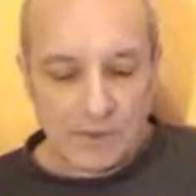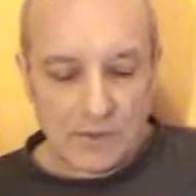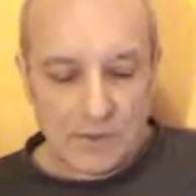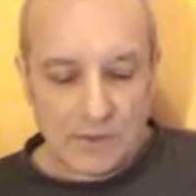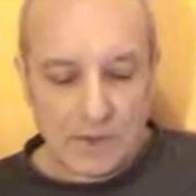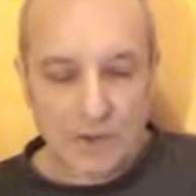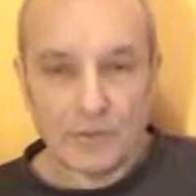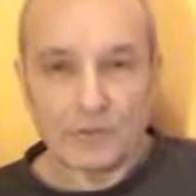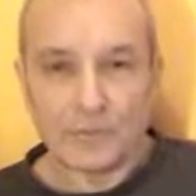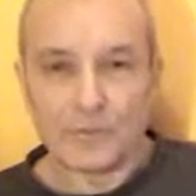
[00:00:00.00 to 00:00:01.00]

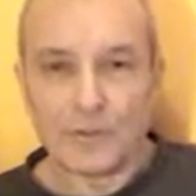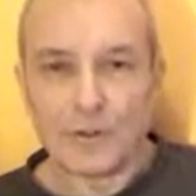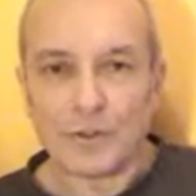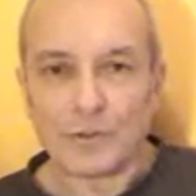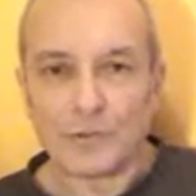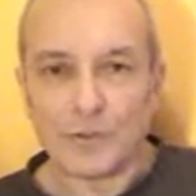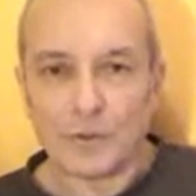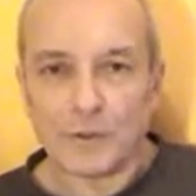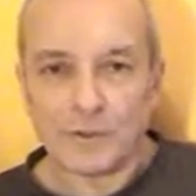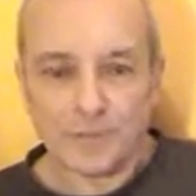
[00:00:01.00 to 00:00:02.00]

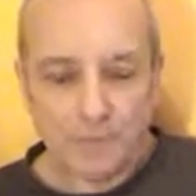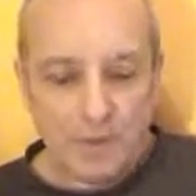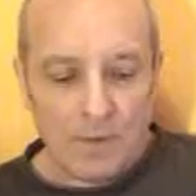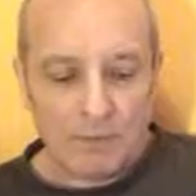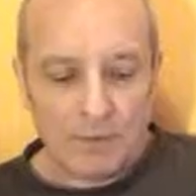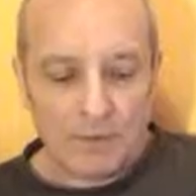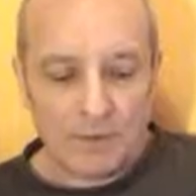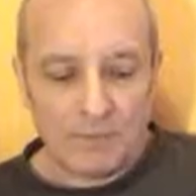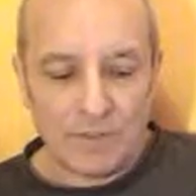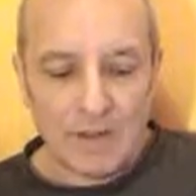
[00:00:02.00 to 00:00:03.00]
644. From the
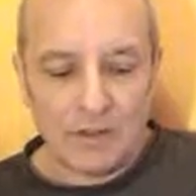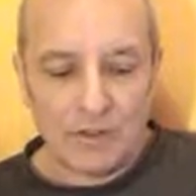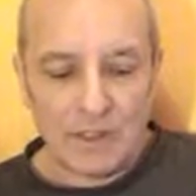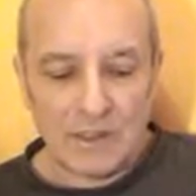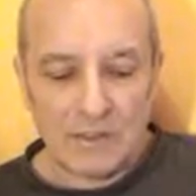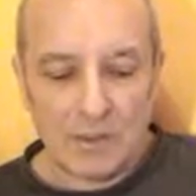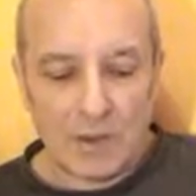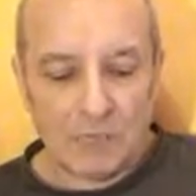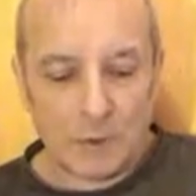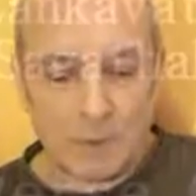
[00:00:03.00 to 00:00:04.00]
differentiation of an